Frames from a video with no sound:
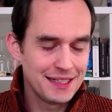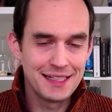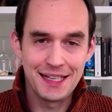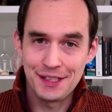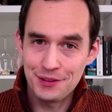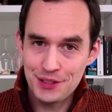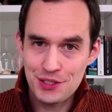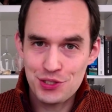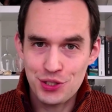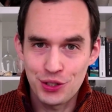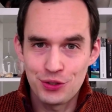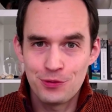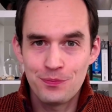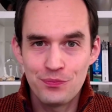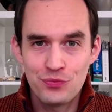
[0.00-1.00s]
now let's
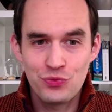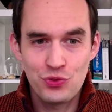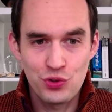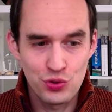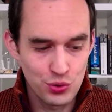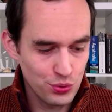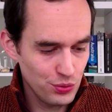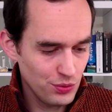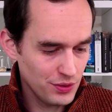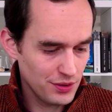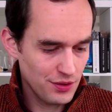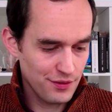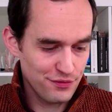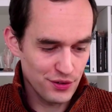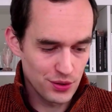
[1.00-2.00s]
go to
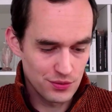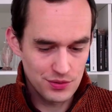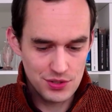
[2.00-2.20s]
the phone.